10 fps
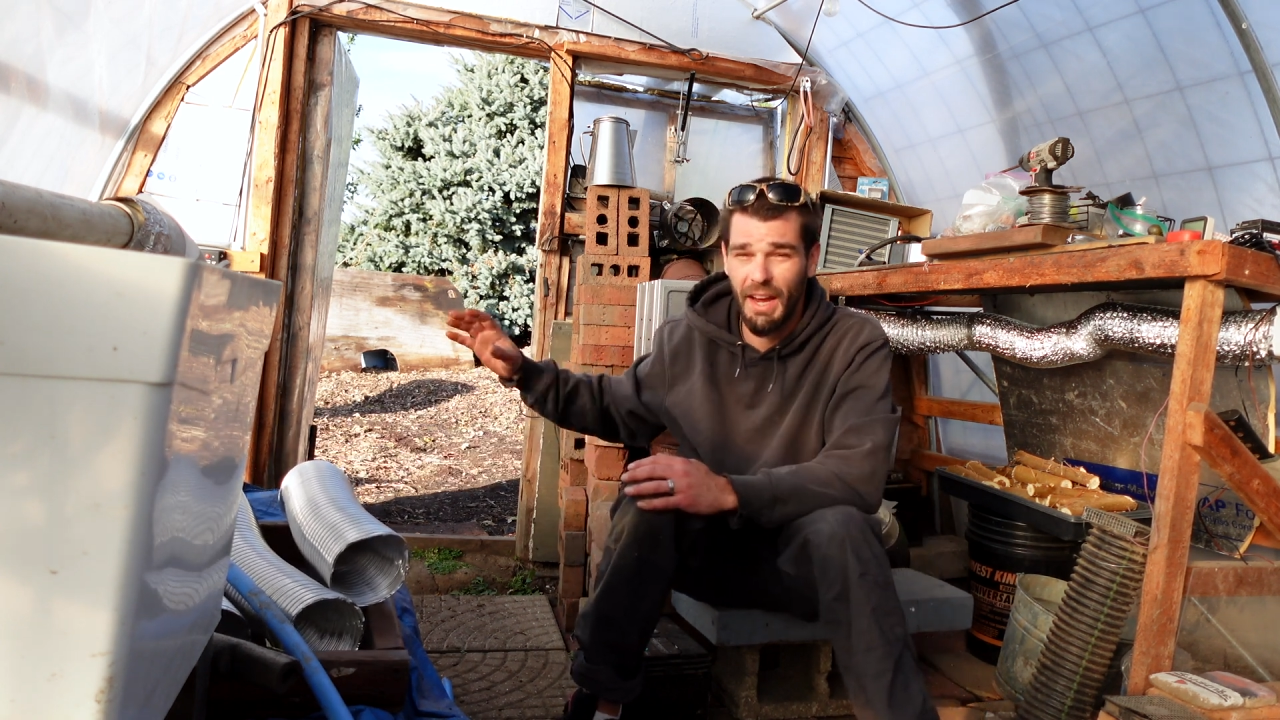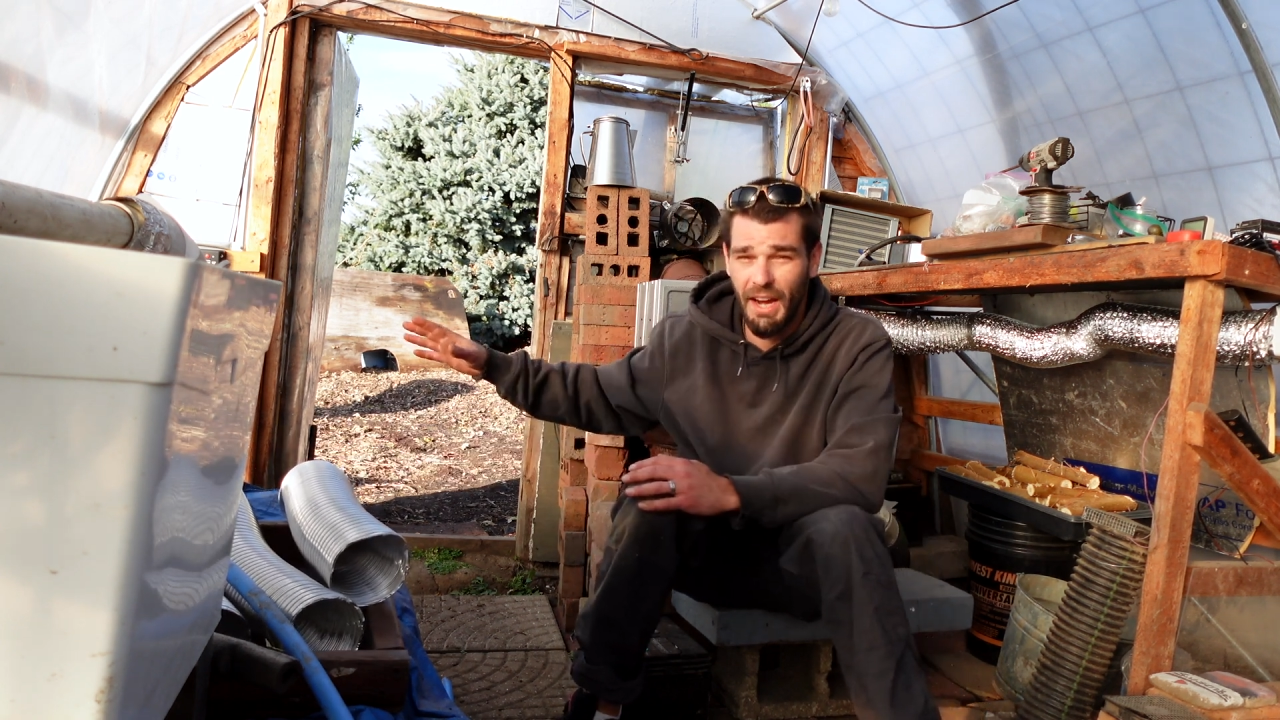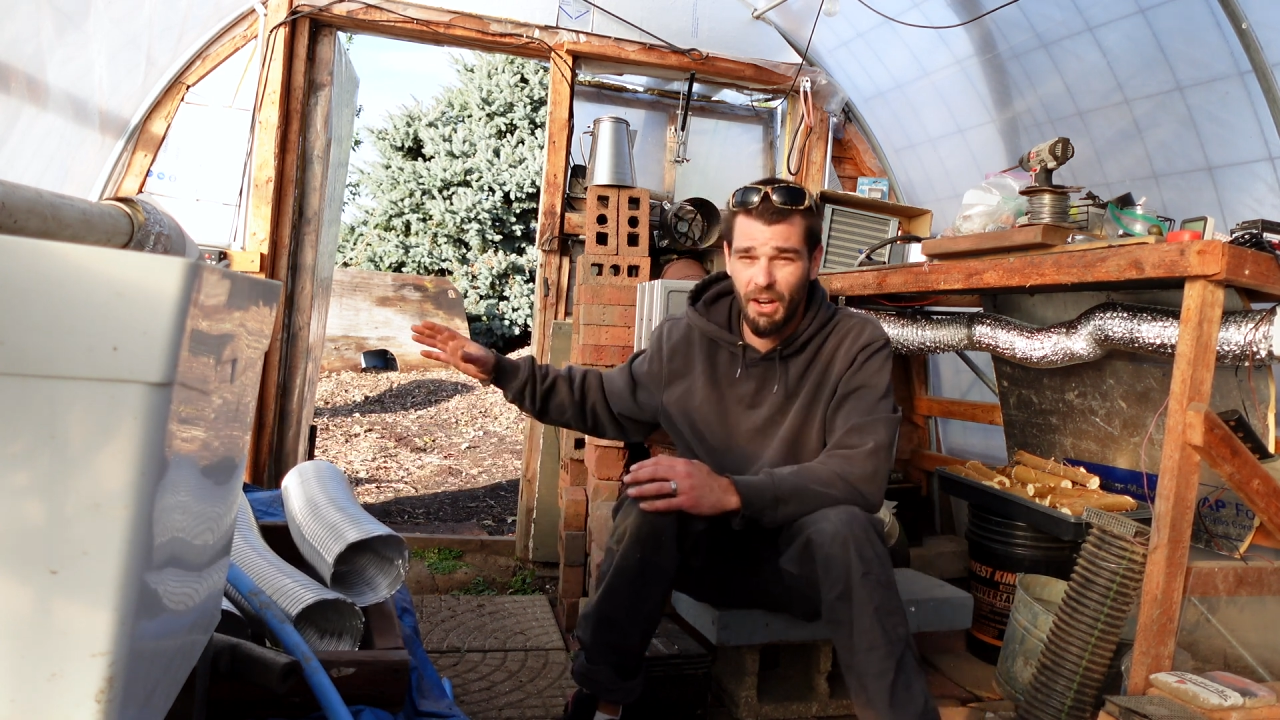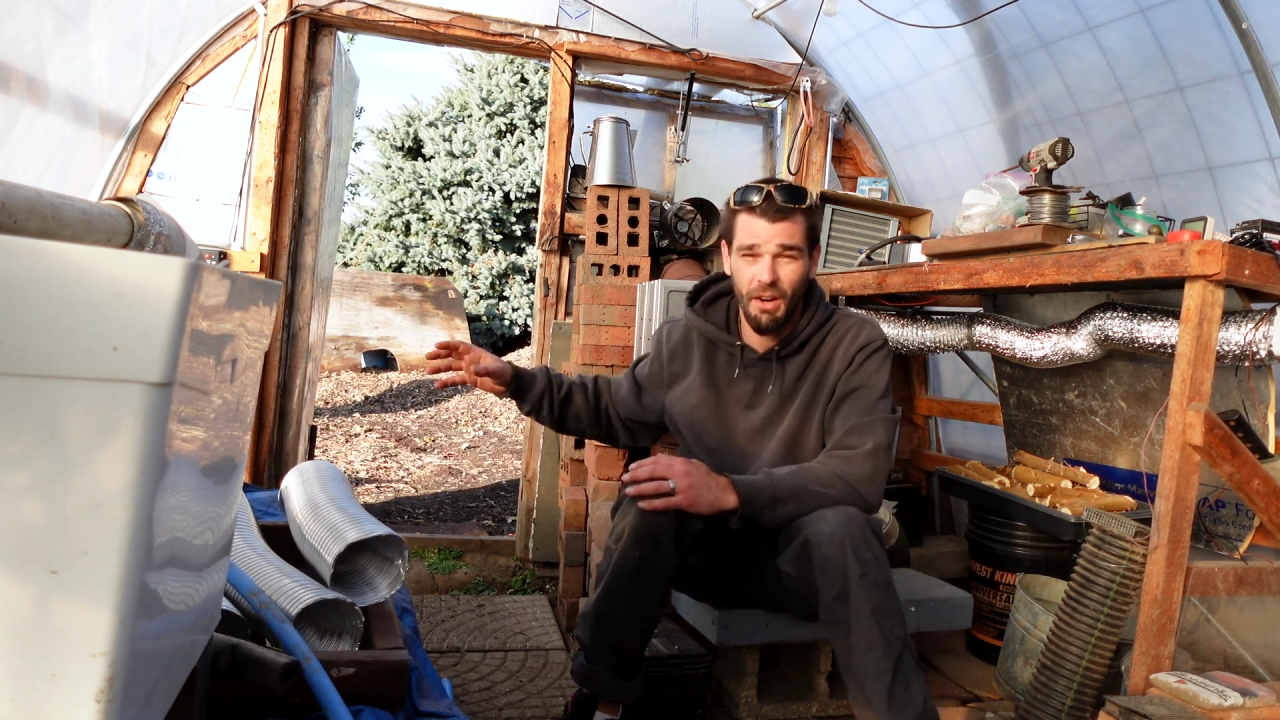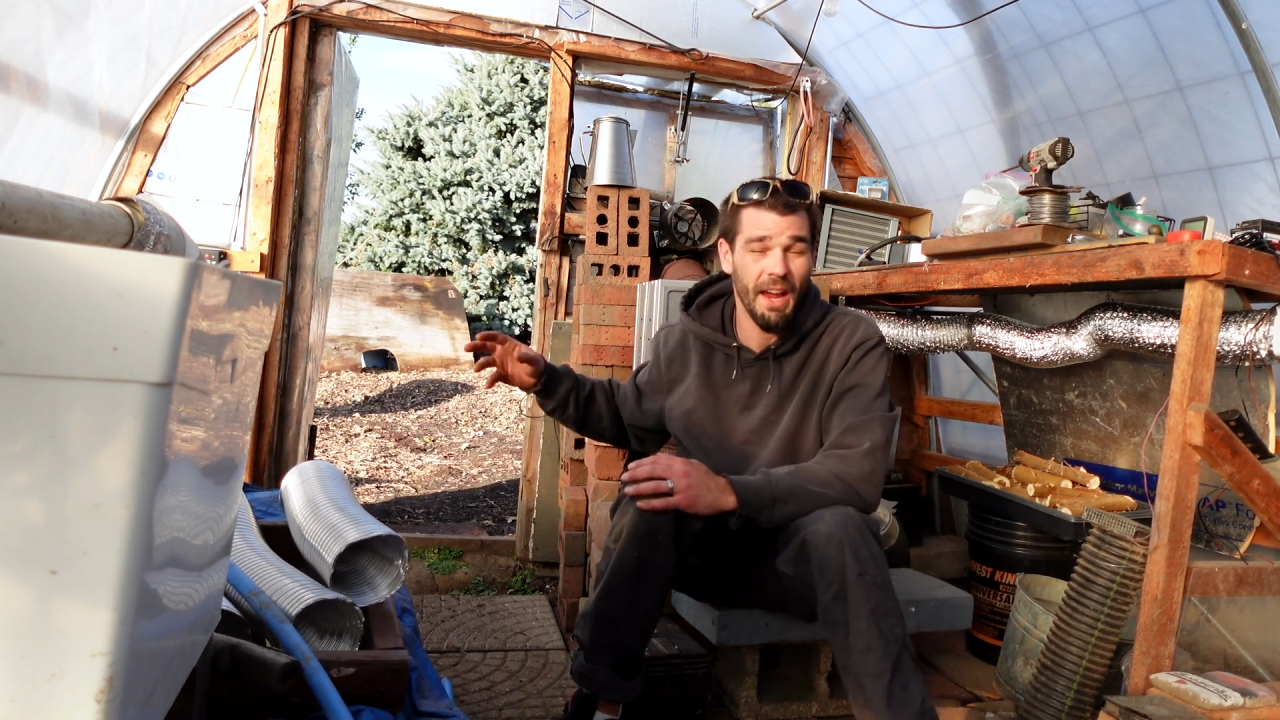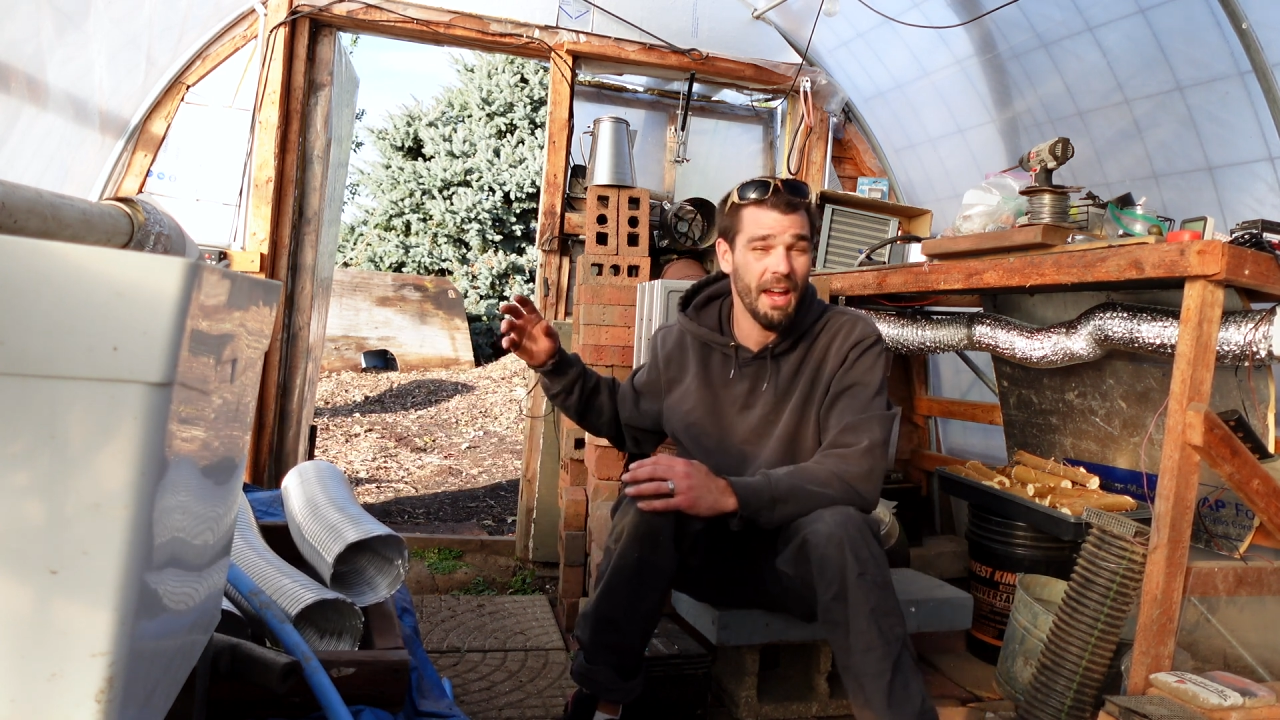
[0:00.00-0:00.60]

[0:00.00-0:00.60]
air